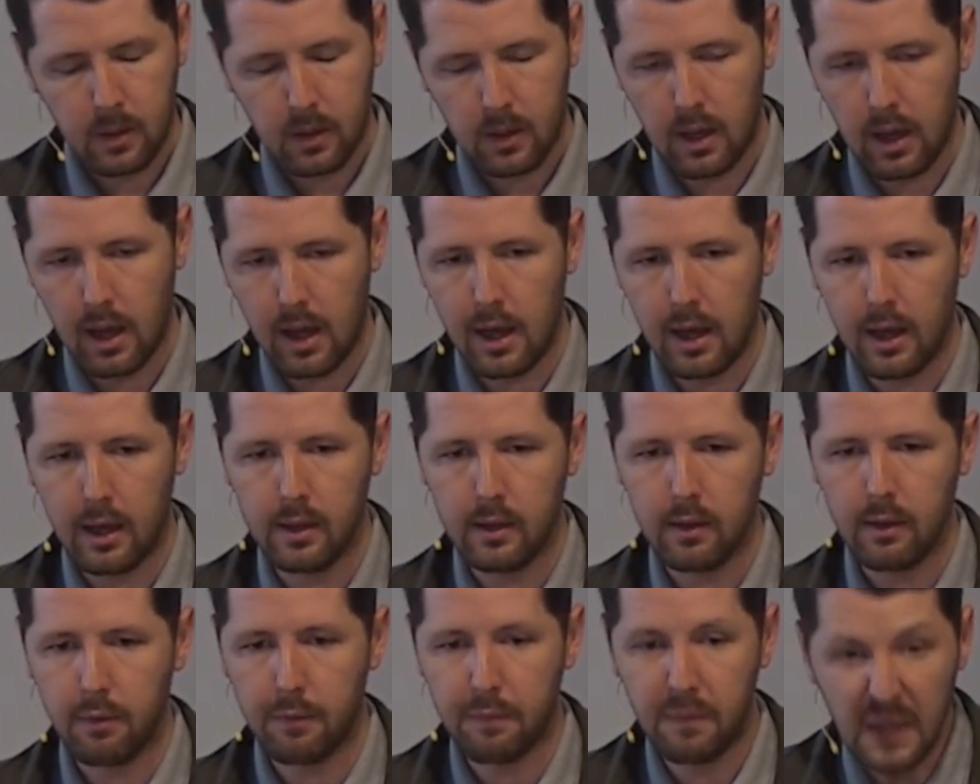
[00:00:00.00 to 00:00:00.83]
uh,
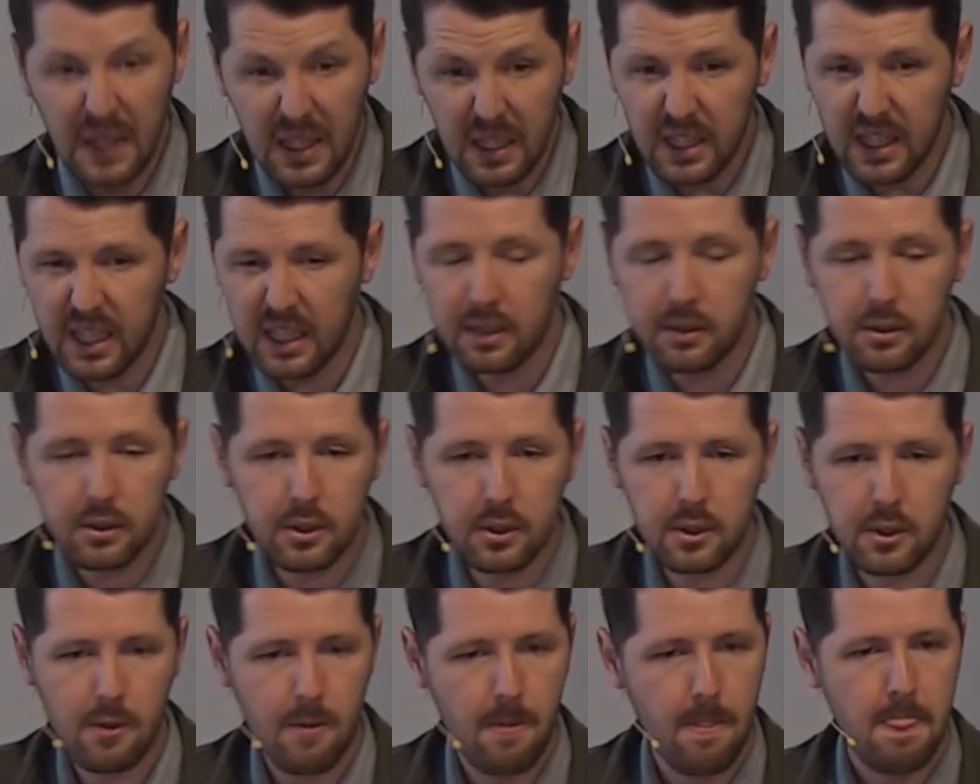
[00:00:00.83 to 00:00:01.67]

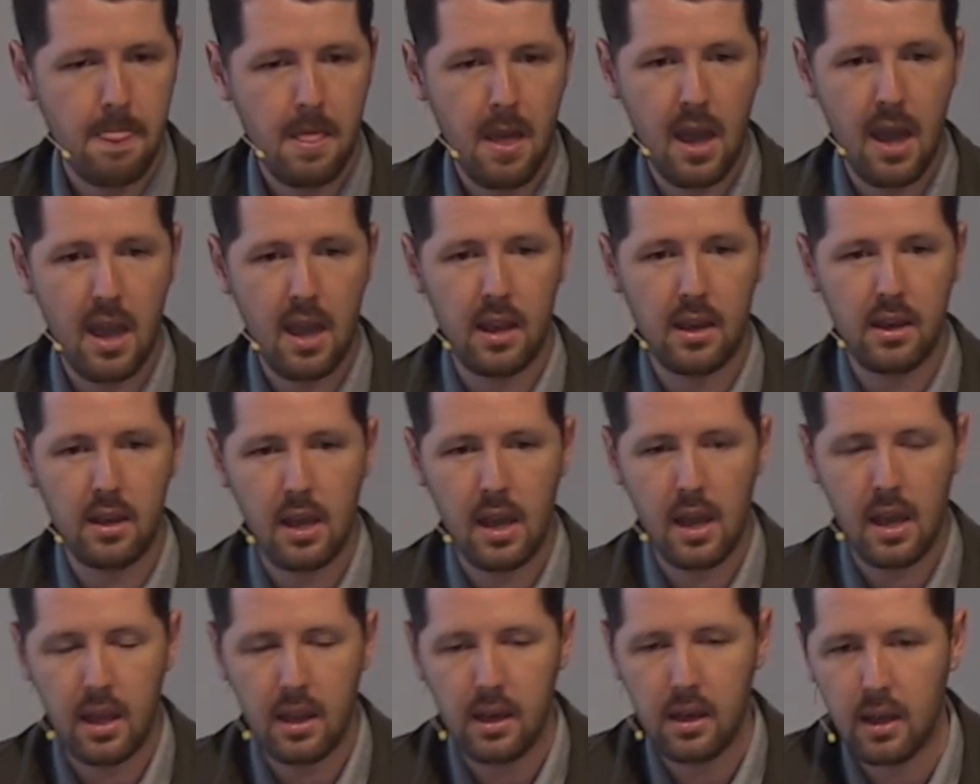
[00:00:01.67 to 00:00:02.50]
feelings, and,
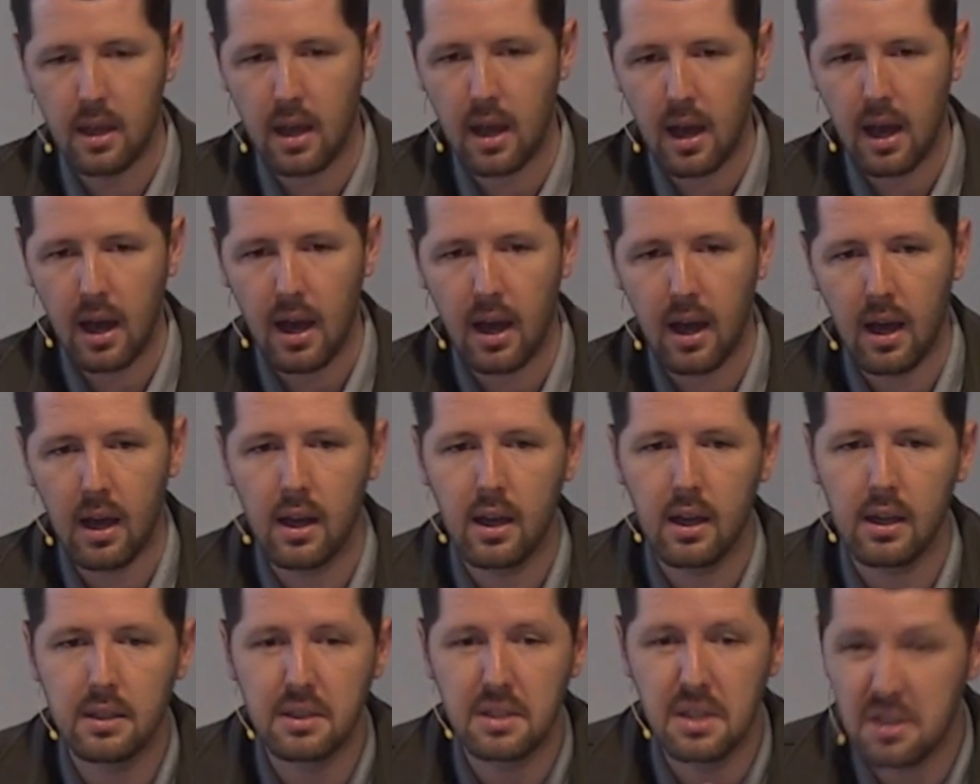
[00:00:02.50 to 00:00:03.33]
and uh,
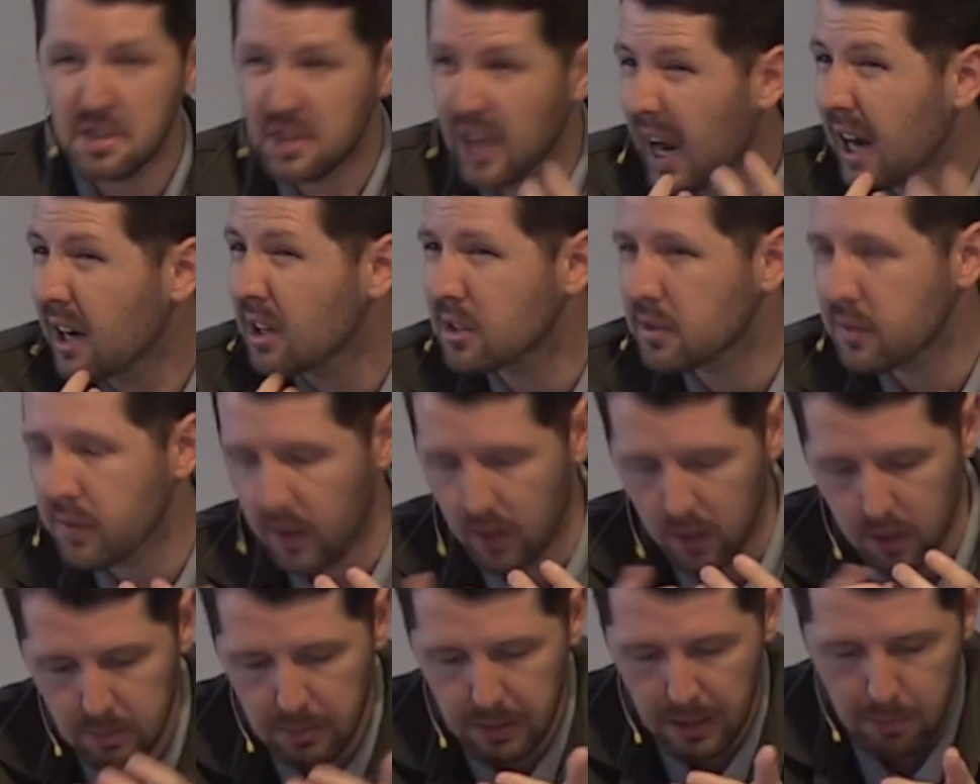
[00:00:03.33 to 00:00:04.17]
desires for
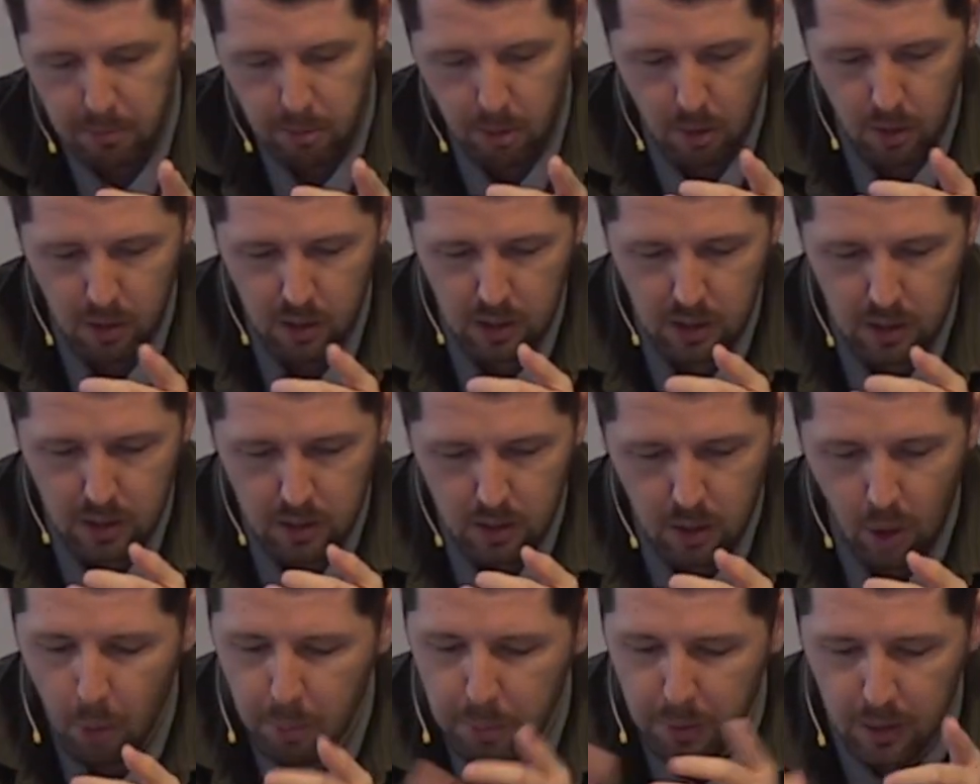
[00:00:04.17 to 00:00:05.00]
other people,
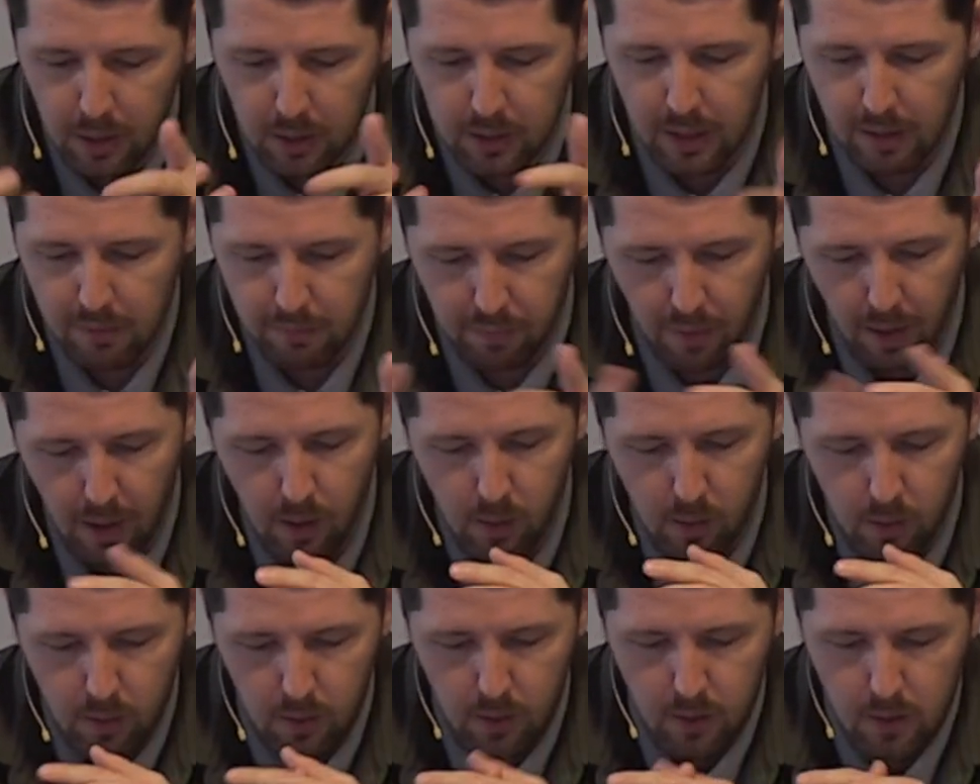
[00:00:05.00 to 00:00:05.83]
hoping that they
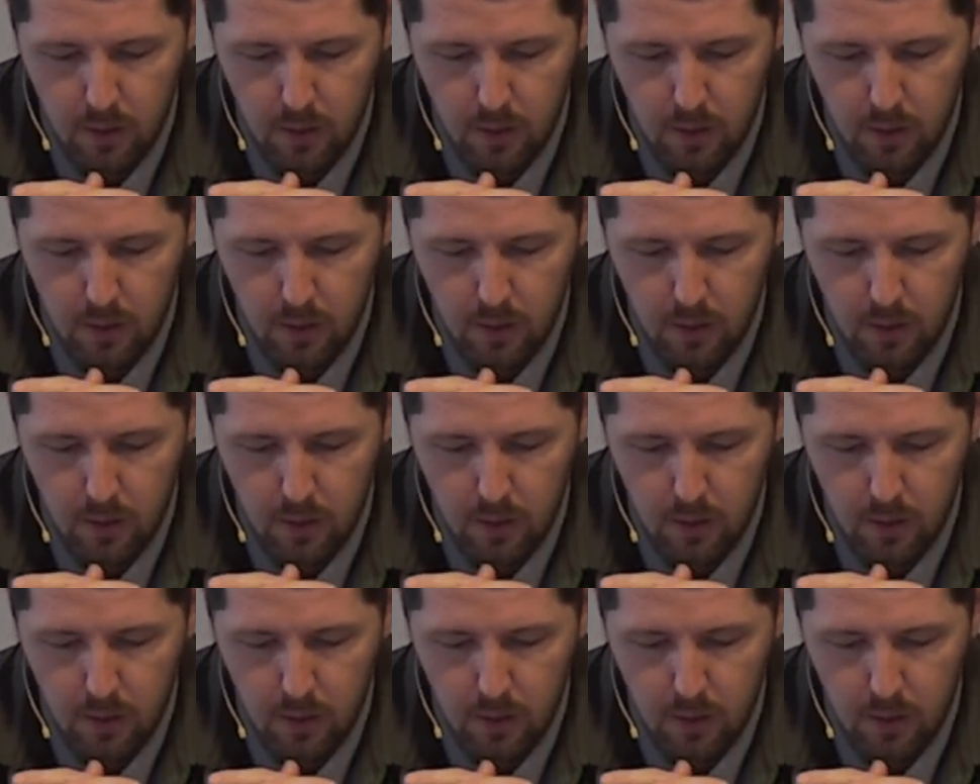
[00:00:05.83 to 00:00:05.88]
fail.